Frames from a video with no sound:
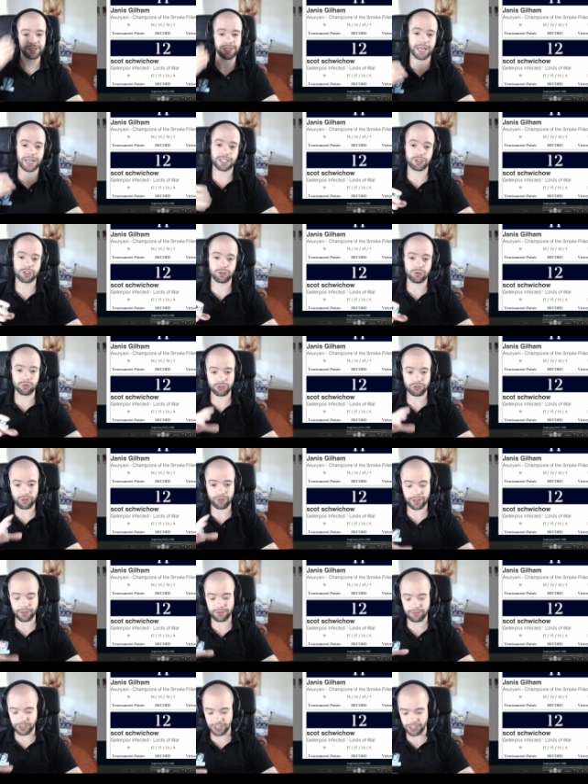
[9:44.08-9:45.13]
actual
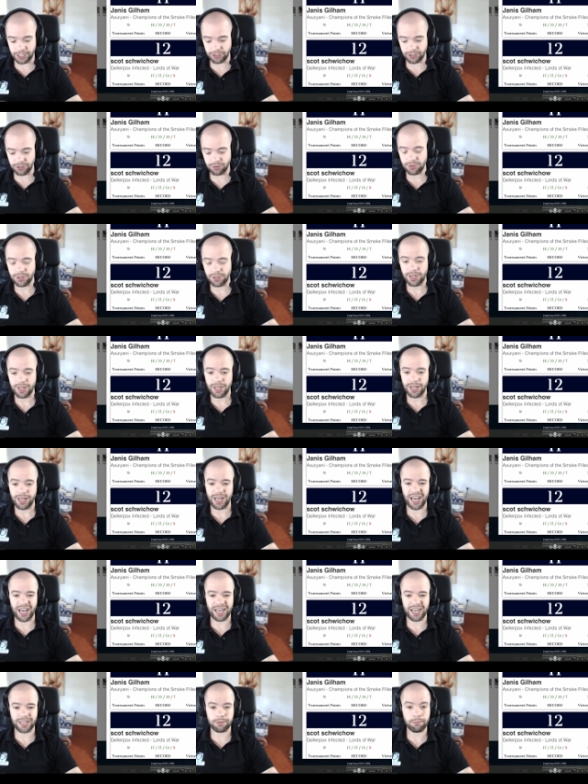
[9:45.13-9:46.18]
strength of schedule,
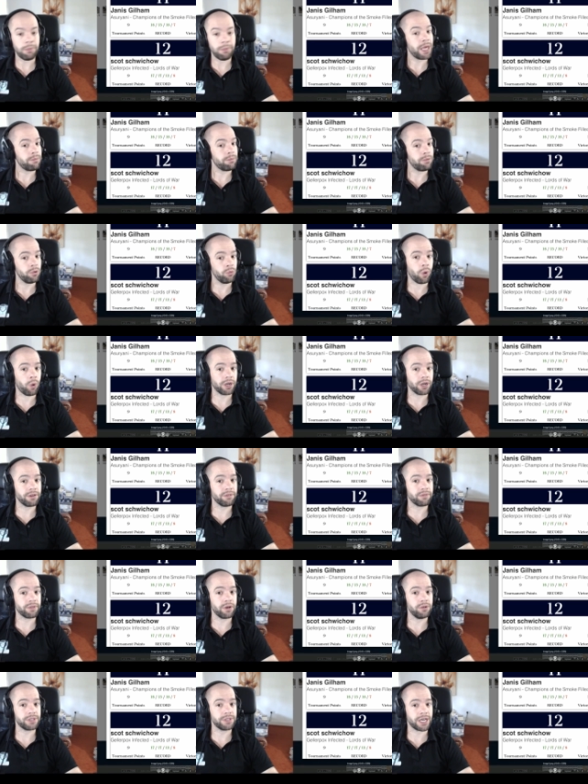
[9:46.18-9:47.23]
and maybe one of
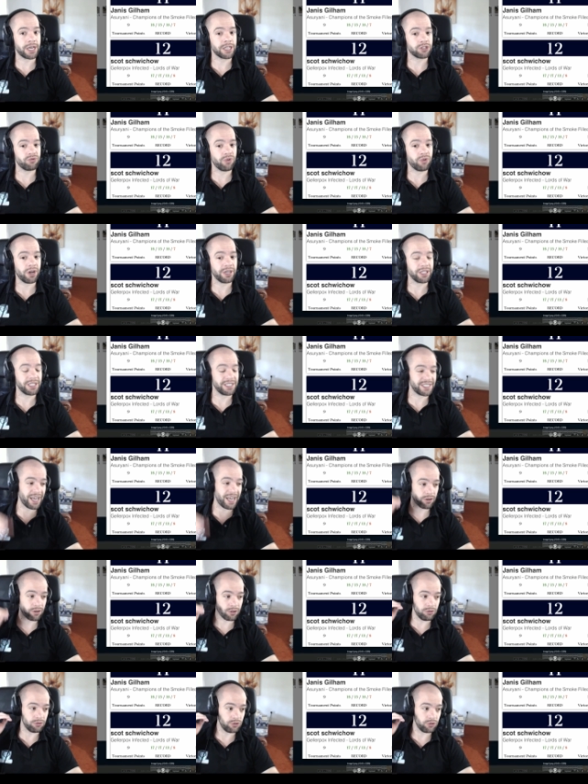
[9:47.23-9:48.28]
those Azurani is now
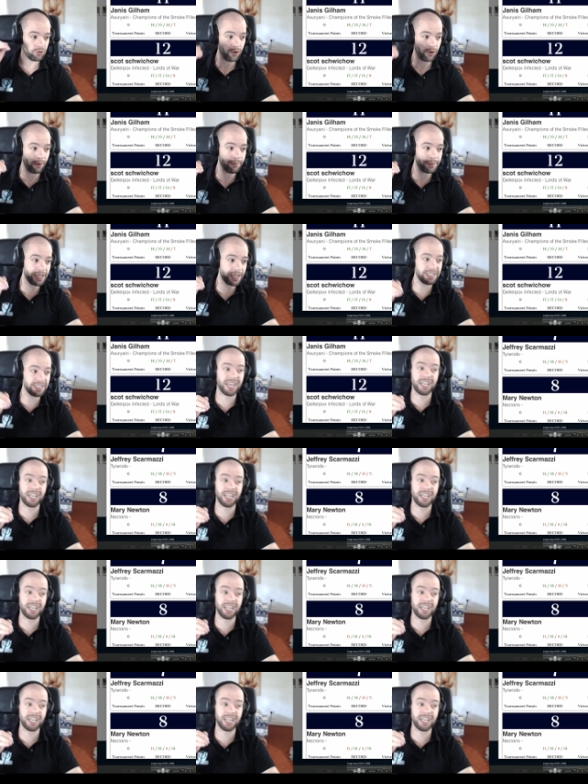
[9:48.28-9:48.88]
going to dominate